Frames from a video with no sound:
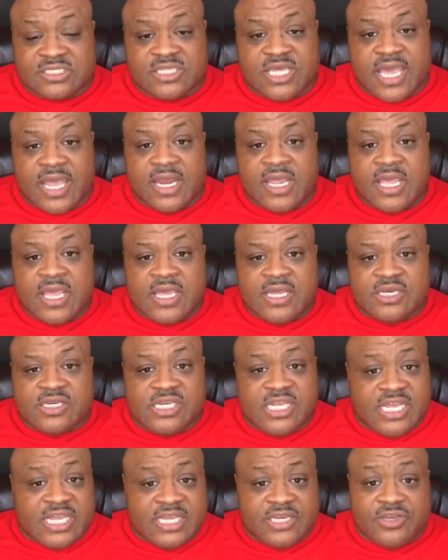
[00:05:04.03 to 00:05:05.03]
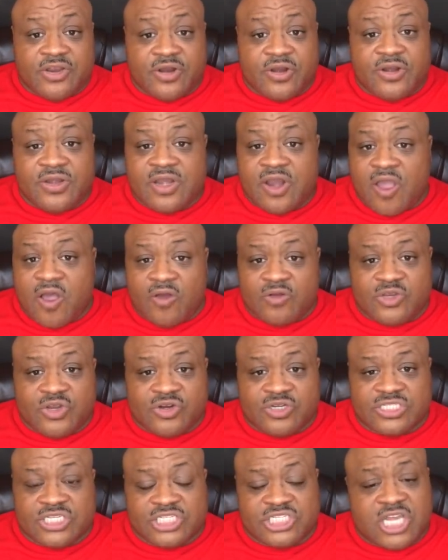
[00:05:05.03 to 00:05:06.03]
that dig dirt and haul
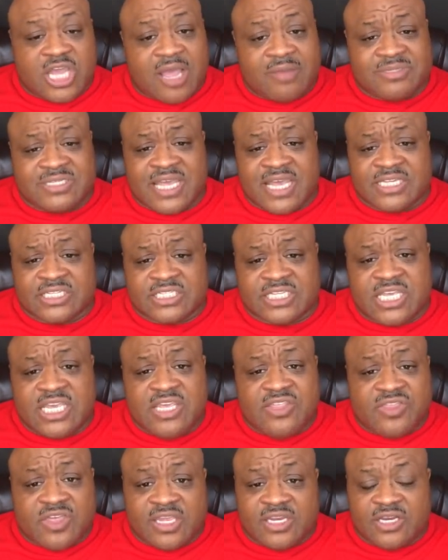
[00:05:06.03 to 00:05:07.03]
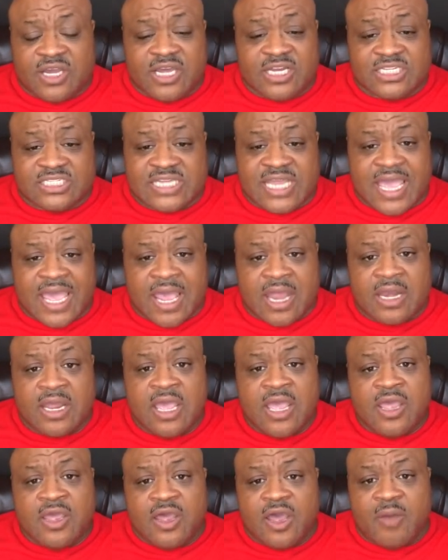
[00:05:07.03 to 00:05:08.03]
dirt to job sites. Key thing to understand
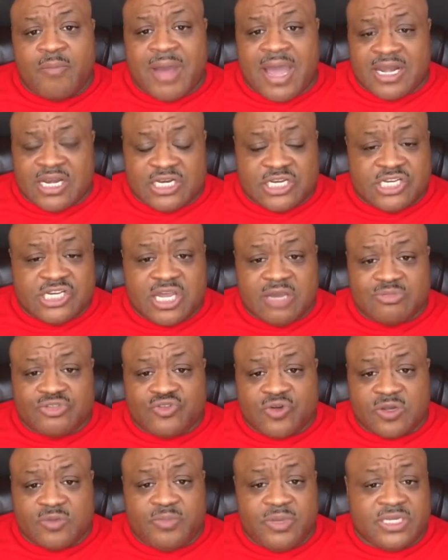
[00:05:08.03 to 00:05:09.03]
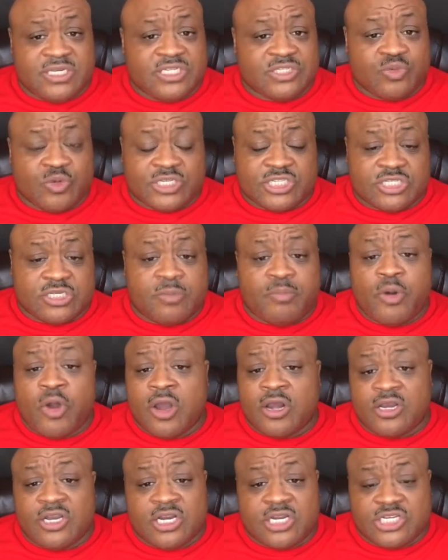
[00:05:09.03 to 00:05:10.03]
about in the dump truck business, which is a
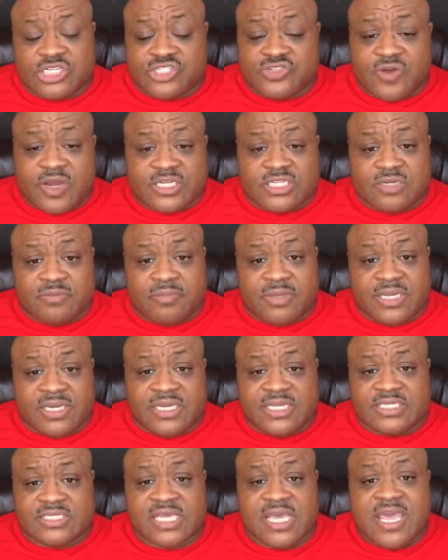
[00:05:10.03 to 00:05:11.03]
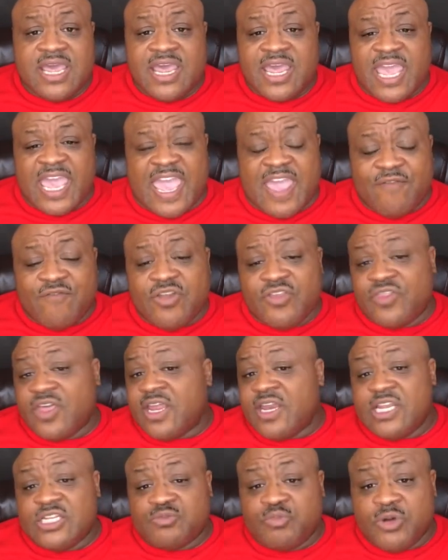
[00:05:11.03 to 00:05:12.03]
part of the construction business,
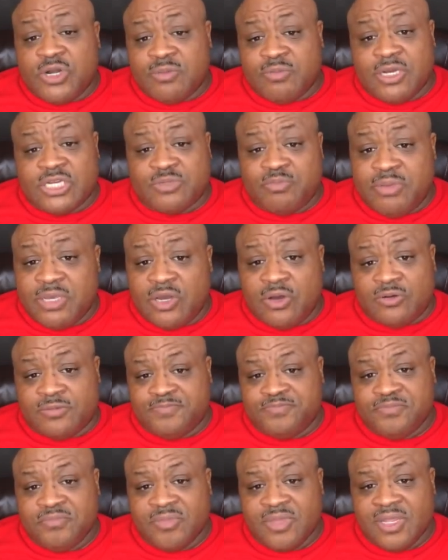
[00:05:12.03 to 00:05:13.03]
everything that's pretty much built